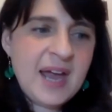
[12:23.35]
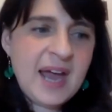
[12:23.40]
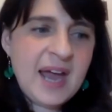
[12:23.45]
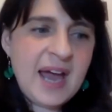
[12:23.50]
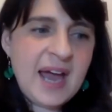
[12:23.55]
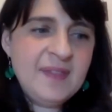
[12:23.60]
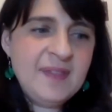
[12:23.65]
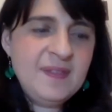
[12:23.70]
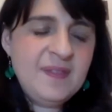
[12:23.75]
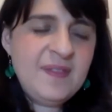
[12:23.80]

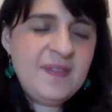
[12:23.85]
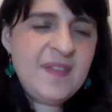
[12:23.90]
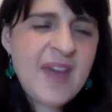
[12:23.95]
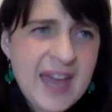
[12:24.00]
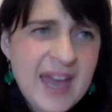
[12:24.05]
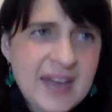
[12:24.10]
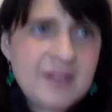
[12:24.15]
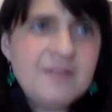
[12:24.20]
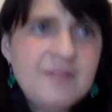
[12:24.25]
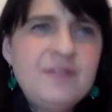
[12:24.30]
and
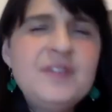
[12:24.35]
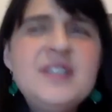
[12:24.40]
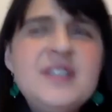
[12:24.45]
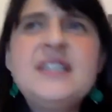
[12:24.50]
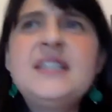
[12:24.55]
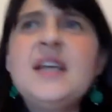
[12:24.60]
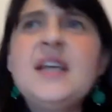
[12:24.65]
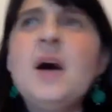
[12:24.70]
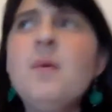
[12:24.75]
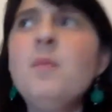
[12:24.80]
then for
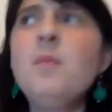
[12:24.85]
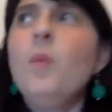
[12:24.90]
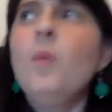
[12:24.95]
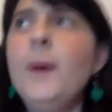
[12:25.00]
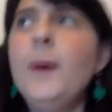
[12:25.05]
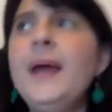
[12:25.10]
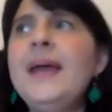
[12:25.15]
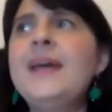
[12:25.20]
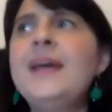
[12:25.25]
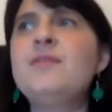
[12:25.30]
some
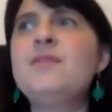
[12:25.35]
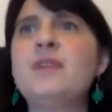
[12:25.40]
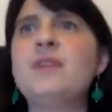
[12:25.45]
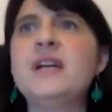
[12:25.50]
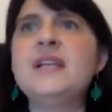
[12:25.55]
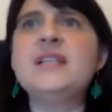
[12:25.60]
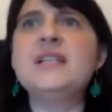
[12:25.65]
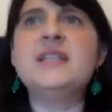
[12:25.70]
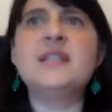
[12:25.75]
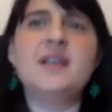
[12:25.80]
weird
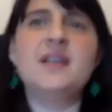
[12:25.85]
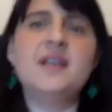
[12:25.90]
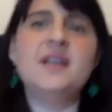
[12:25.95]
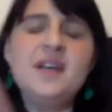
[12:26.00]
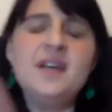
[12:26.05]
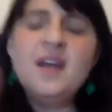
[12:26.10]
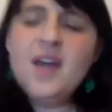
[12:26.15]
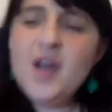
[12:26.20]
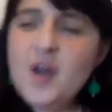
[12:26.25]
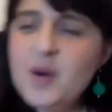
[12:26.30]
reason,
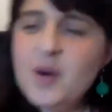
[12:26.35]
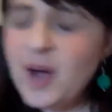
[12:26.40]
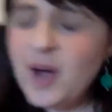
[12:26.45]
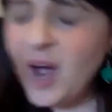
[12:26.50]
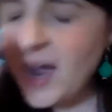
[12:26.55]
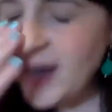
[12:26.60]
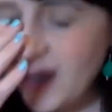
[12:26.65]
and I